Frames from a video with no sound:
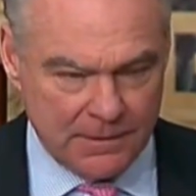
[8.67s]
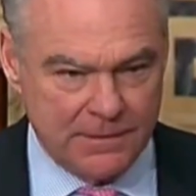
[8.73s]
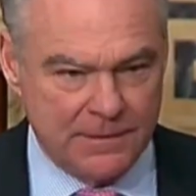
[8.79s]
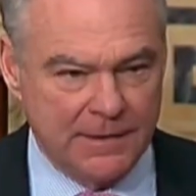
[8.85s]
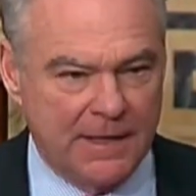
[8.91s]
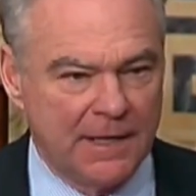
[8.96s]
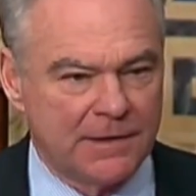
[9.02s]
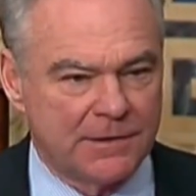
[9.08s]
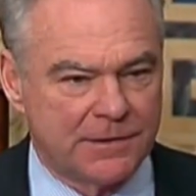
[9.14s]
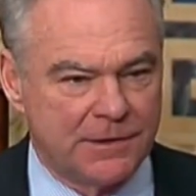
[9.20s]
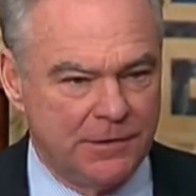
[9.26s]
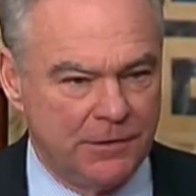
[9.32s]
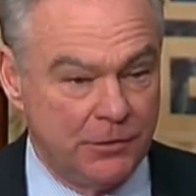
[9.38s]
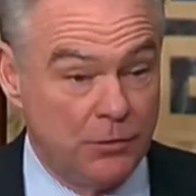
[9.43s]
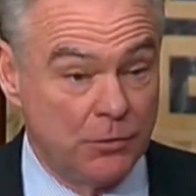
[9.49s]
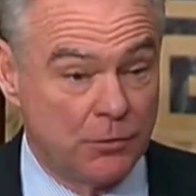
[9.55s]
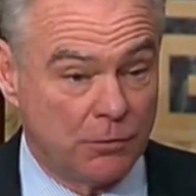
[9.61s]
to get
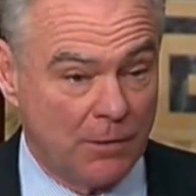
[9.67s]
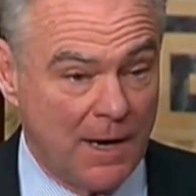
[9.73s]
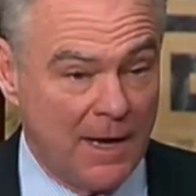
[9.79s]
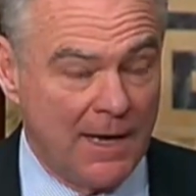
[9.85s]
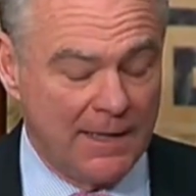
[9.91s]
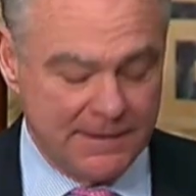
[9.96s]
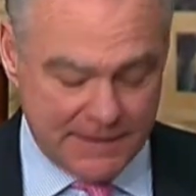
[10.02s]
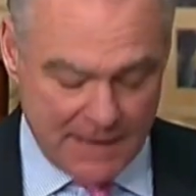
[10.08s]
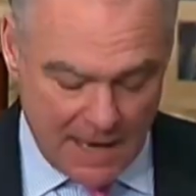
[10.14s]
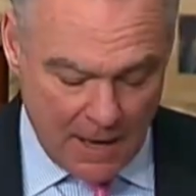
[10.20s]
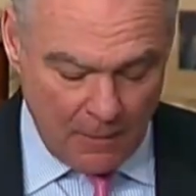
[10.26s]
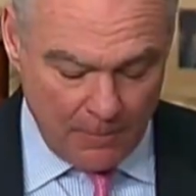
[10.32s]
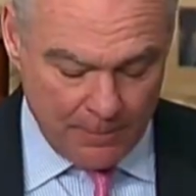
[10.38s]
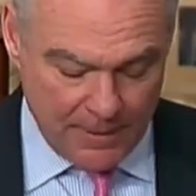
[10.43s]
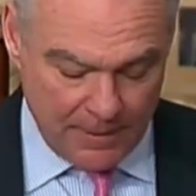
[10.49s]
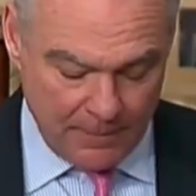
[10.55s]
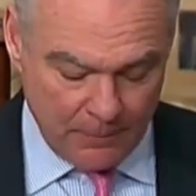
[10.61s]
Ukraine to
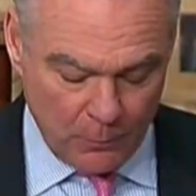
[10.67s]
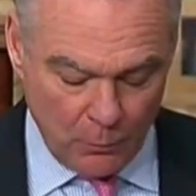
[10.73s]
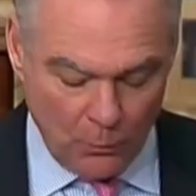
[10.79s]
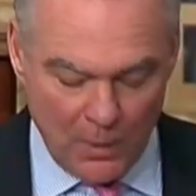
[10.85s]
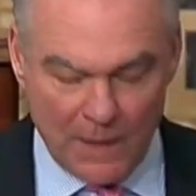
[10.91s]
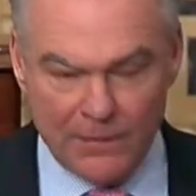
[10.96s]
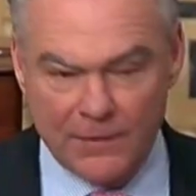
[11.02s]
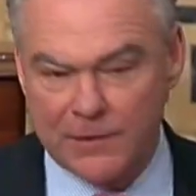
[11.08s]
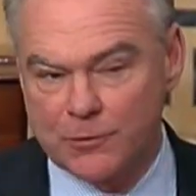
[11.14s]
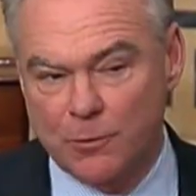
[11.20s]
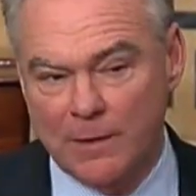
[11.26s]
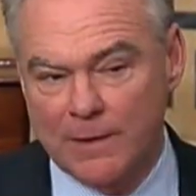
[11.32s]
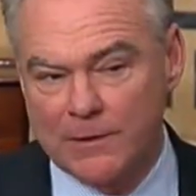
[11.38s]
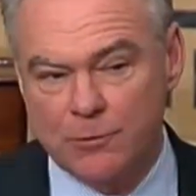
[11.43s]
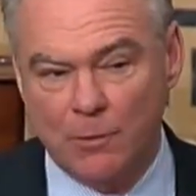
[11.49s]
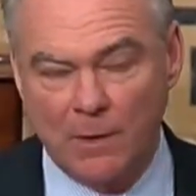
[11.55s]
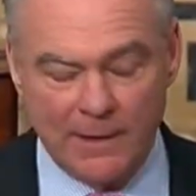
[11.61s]
help him win the
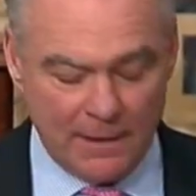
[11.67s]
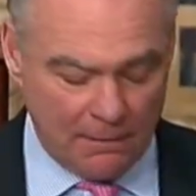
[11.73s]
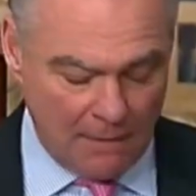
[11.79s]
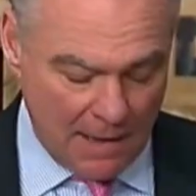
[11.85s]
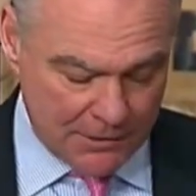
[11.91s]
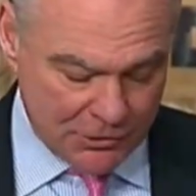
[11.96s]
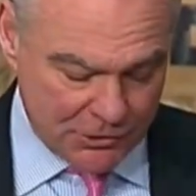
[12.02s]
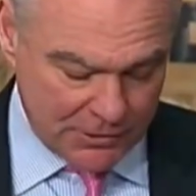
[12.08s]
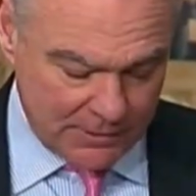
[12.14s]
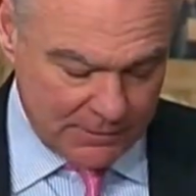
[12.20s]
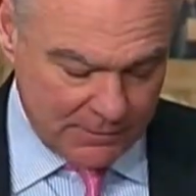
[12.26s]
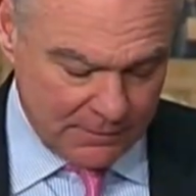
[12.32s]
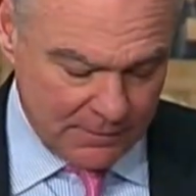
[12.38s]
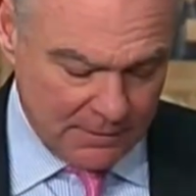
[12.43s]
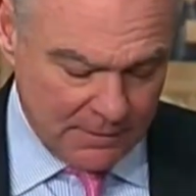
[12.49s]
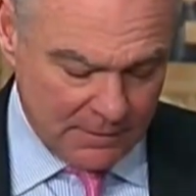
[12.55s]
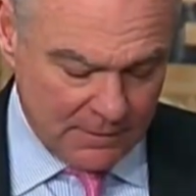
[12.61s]
2020 election
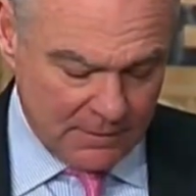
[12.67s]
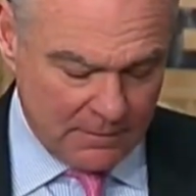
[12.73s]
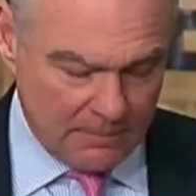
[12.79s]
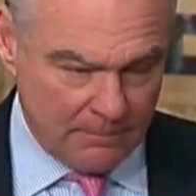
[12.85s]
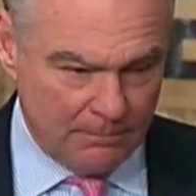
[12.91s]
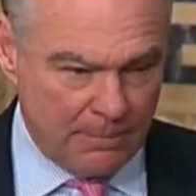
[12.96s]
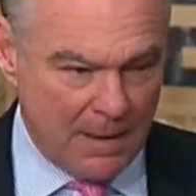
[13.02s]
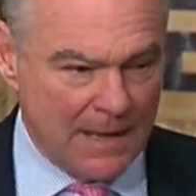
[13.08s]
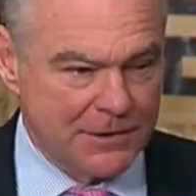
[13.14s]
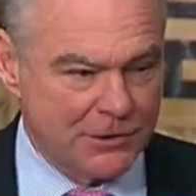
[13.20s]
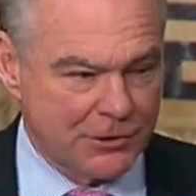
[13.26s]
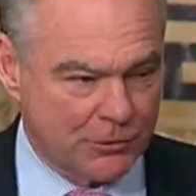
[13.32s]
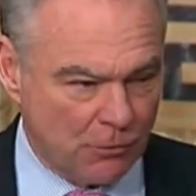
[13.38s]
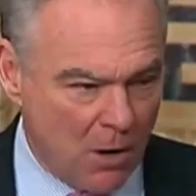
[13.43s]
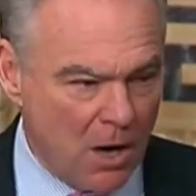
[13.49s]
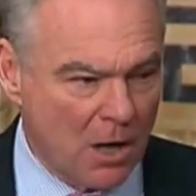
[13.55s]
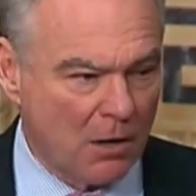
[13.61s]
by
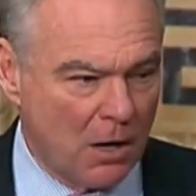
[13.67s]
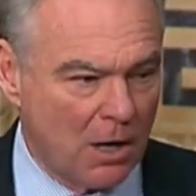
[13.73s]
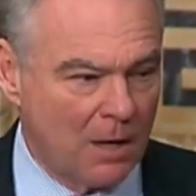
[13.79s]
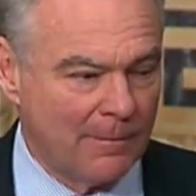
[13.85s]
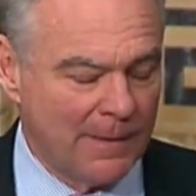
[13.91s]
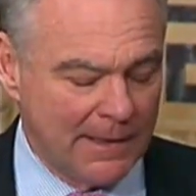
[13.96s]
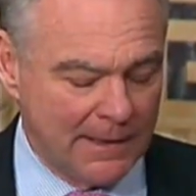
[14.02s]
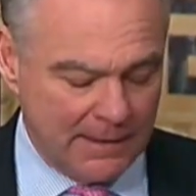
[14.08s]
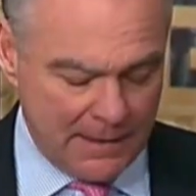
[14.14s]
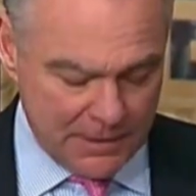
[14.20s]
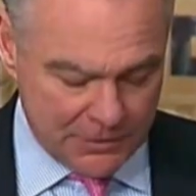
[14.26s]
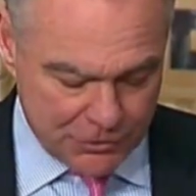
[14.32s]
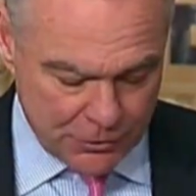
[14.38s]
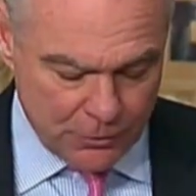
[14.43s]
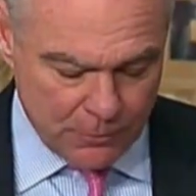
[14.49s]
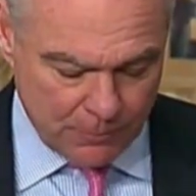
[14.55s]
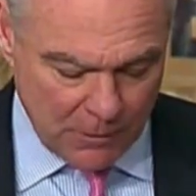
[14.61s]
strong-arming
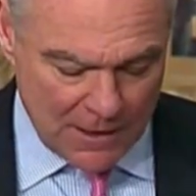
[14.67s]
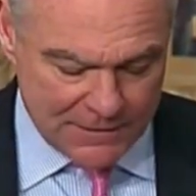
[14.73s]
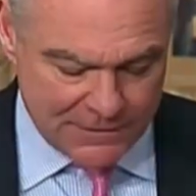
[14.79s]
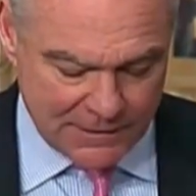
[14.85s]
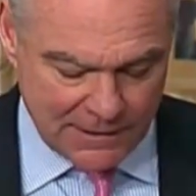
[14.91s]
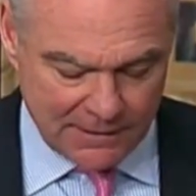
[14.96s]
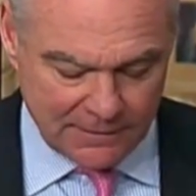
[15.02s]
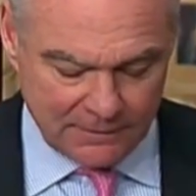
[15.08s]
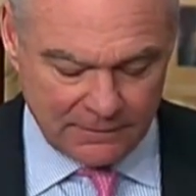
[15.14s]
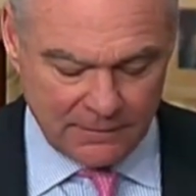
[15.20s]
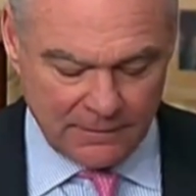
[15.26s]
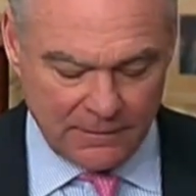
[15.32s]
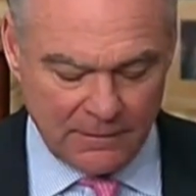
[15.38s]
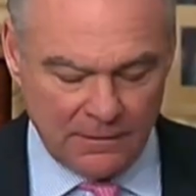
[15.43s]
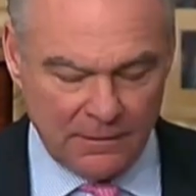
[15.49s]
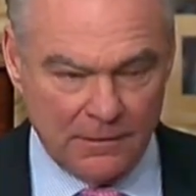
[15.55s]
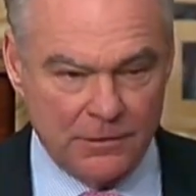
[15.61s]
its new president
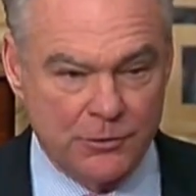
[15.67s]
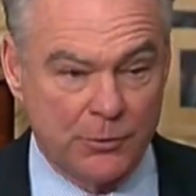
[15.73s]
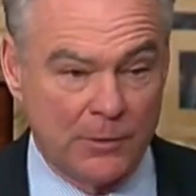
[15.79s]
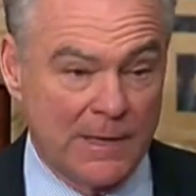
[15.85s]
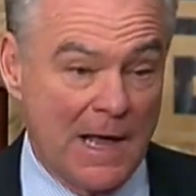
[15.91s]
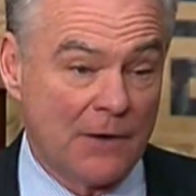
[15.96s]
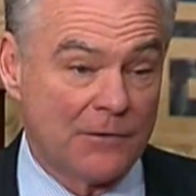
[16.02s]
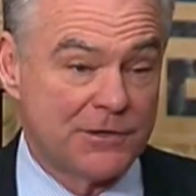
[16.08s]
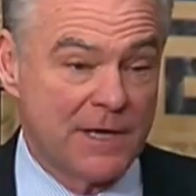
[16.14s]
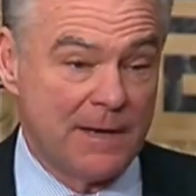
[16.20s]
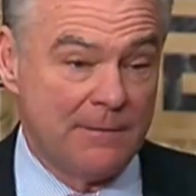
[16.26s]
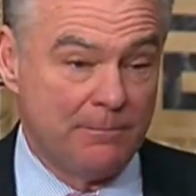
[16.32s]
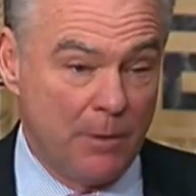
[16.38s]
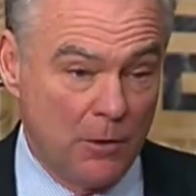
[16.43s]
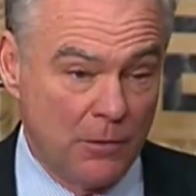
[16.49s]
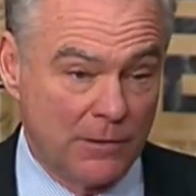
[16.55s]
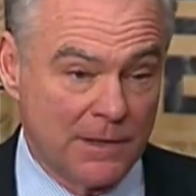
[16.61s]
to announce a
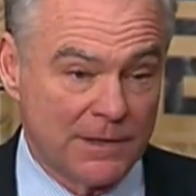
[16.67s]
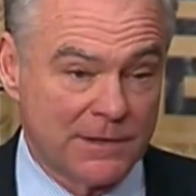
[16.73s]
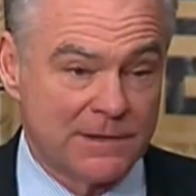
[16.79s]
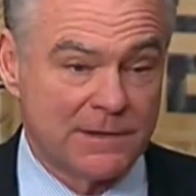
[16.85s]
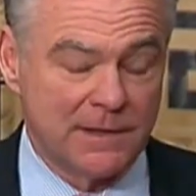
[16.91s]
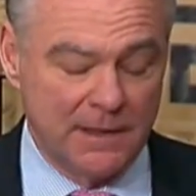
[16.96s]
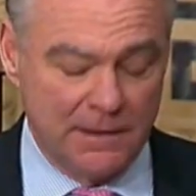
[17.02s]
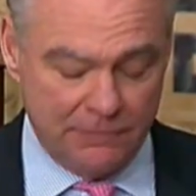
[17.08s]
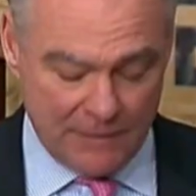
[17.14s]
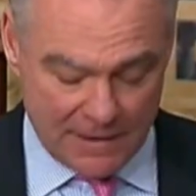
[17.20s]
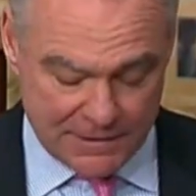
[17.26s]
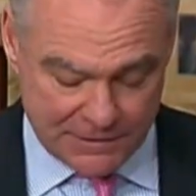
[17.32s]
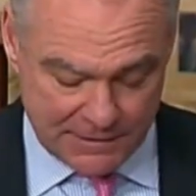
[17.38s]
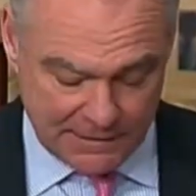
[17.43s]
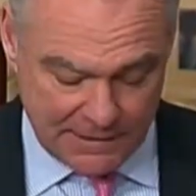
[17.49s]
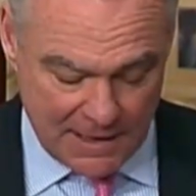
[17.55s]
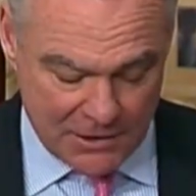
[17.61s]
bogus
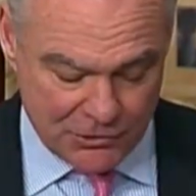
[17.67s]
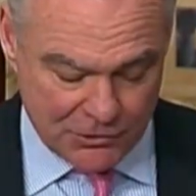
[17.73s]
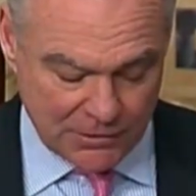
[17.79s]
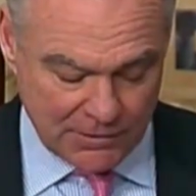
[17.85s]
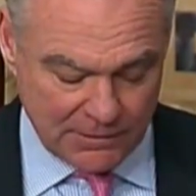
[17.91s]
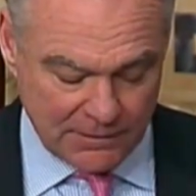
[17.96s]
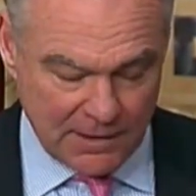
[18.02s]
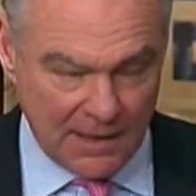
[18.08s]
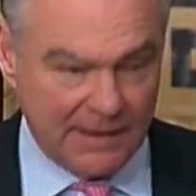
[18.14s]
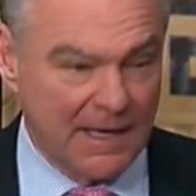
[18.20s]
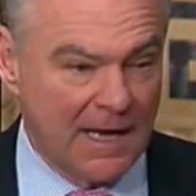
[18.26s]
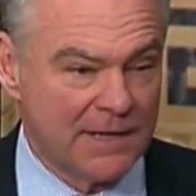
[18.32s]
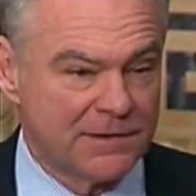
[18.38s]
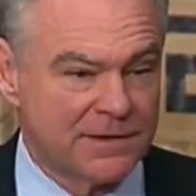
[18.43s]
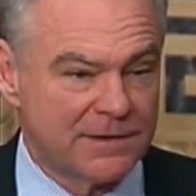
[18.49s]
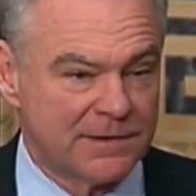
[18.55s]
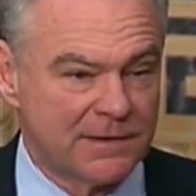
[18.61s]
investigation
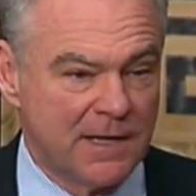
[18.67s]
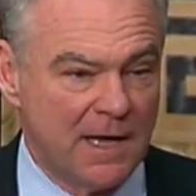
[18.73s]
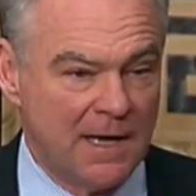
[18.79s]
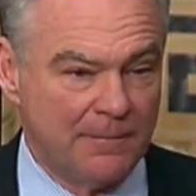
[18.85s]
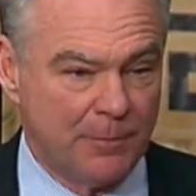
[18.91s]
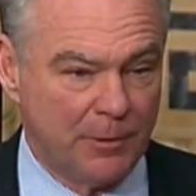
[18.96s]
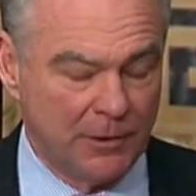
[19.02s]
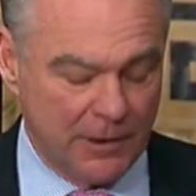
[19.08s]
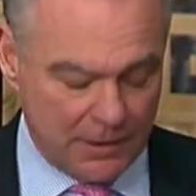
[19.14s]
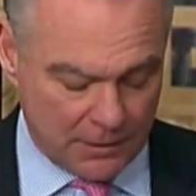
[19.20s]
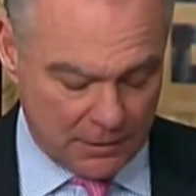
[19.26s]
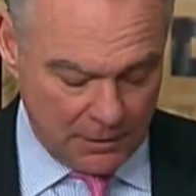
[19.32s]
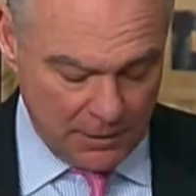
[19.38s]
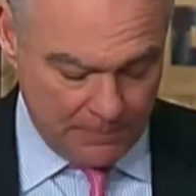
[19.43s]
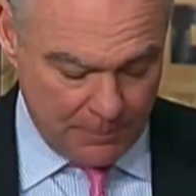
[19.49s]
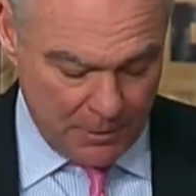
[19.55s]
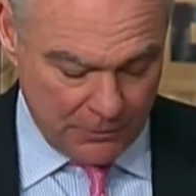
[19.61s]
against a
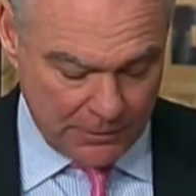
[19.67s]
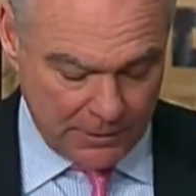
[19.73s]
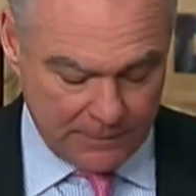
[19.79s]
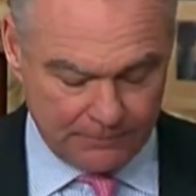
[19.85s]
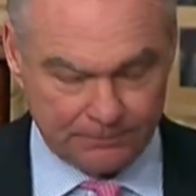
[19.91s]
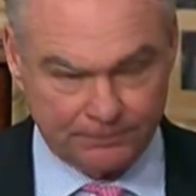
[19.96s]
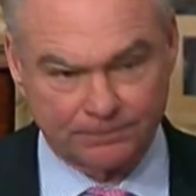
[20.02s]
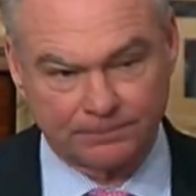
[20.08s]
political opponent.